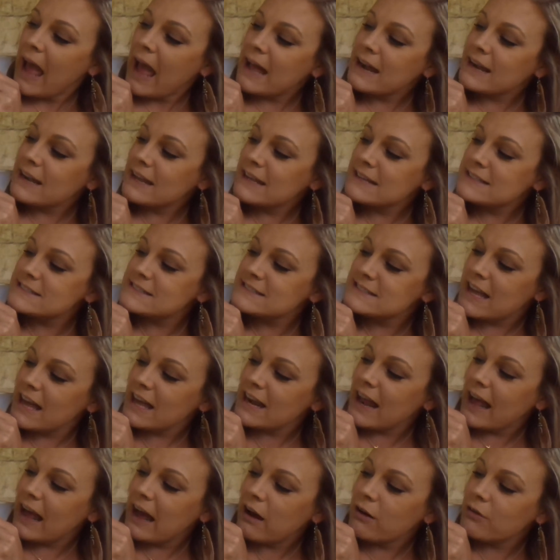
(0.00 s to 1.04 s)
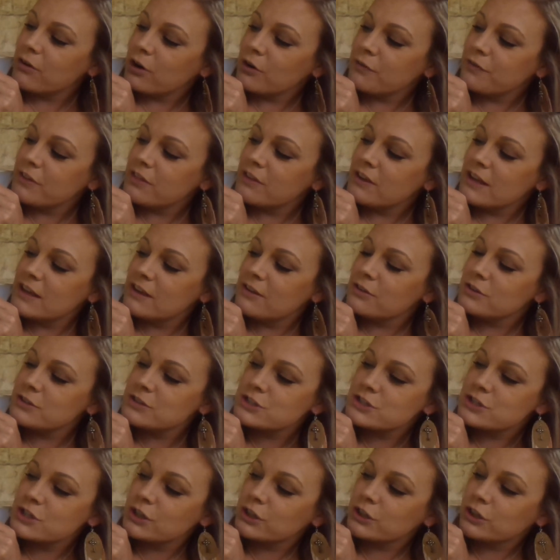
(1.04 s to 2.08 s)
And he set out over the
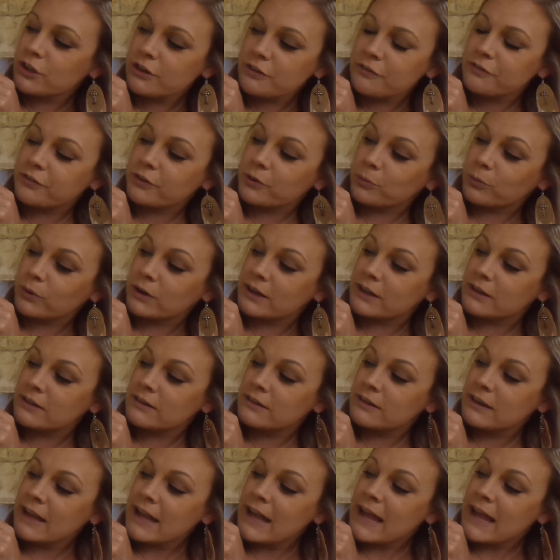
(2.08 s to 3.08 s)
hills to look for one.